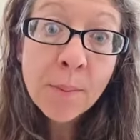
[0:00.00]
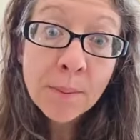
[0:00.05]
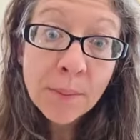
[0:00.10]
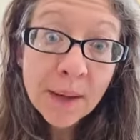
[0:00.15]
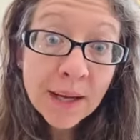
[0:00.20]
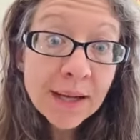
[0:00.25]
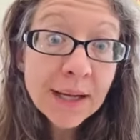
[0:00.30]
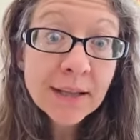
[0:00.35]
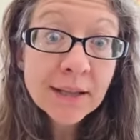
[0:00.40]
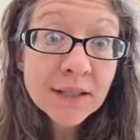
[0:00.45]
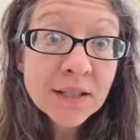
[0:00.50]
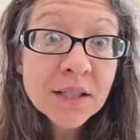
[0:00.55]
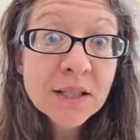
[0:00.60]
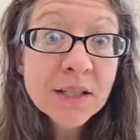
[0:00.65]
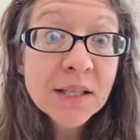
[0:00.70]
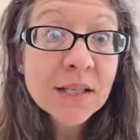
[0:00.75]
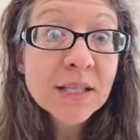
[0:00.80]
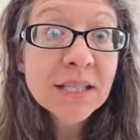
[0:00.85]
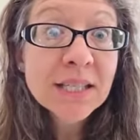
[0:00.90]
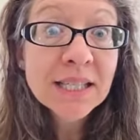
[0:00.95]
But in this
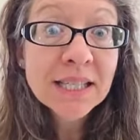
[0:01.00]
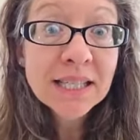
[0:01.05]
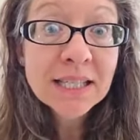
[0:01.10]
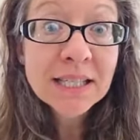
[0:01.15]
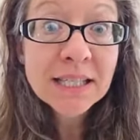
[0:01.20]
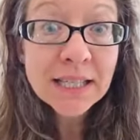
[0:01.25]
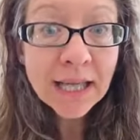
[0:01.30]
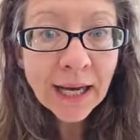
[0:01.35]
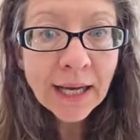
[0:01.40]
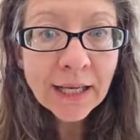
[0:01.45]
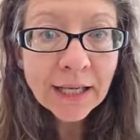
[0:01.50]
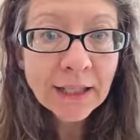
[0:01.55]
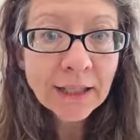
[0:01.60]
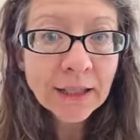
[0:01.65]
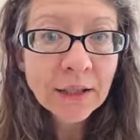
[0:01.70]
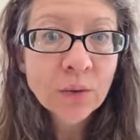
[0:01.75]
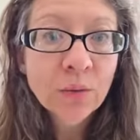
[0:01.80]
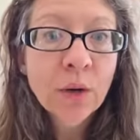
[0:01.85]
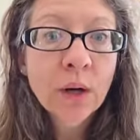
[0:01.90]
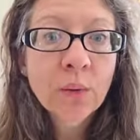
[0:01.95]

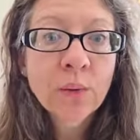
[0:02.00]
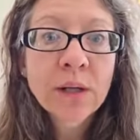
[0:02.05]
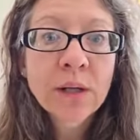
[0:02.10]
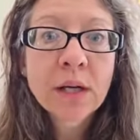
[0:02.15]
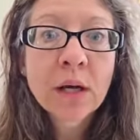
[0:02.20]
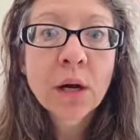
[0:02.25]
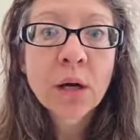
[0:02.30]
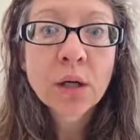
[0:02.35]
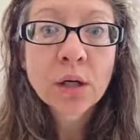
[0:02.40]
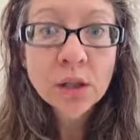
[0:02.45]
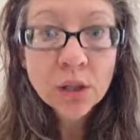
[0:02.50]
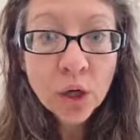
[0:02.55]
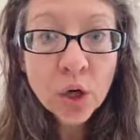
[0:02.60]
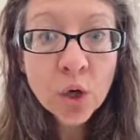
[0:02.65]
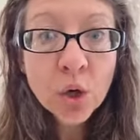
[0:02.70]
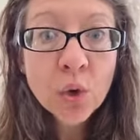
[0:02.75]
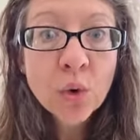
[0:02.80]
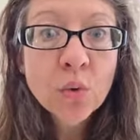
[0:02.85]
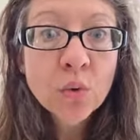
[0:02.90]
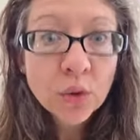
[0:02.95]
society where we are
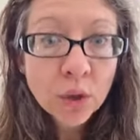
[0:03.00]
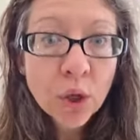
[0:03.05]
go,